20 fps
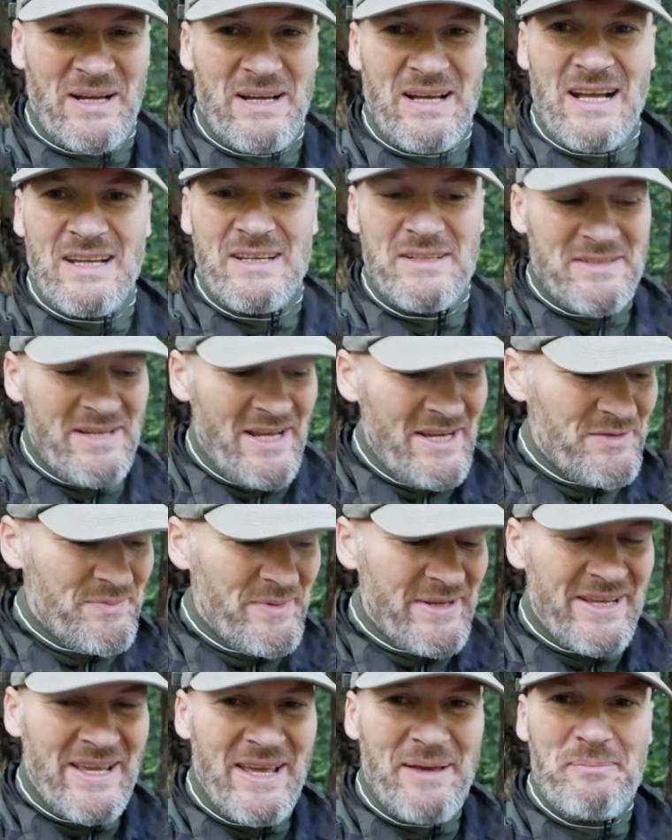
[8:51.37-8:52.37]
I can taste
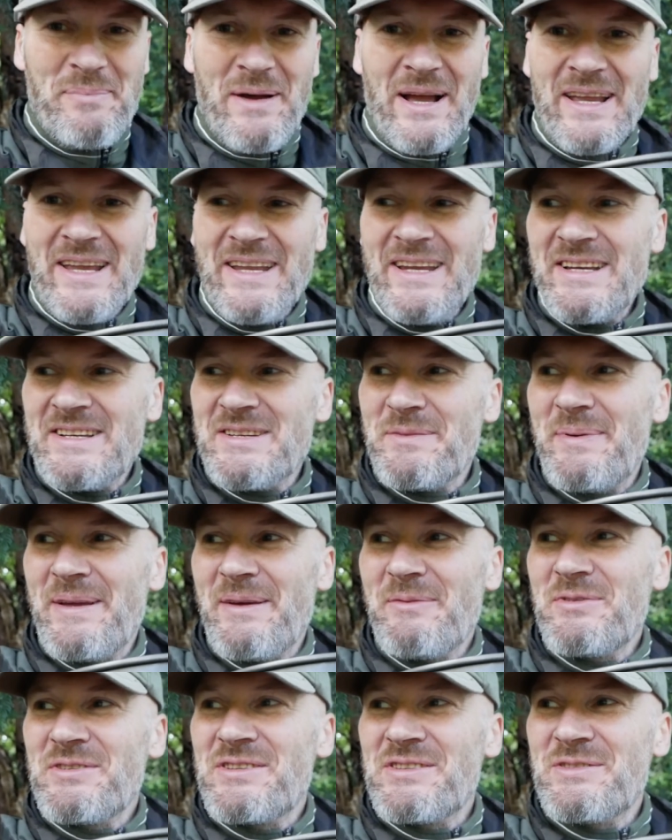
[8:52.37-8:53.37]
my kit bag in it a
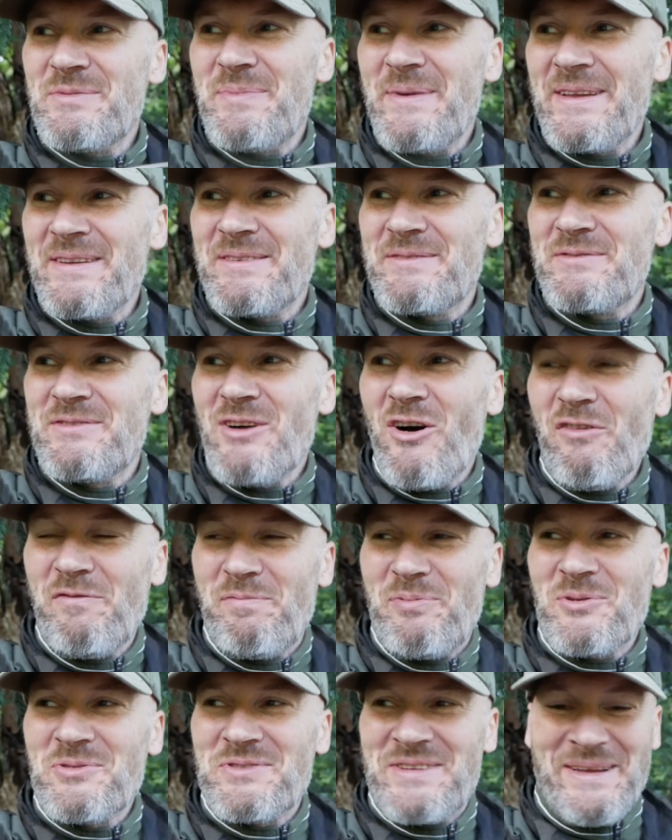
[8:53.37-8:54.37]
bit, which is a bit
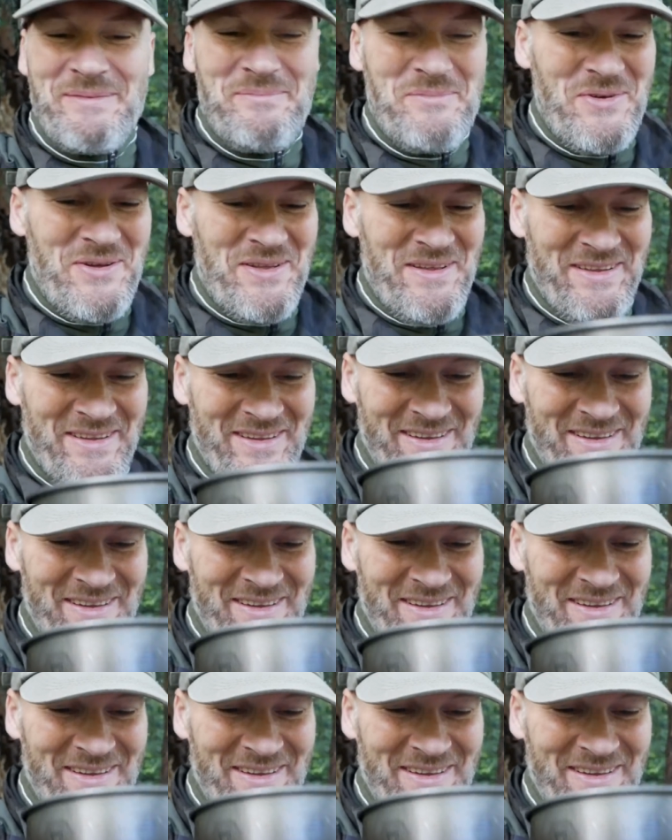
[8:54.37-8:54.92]
off-putting, but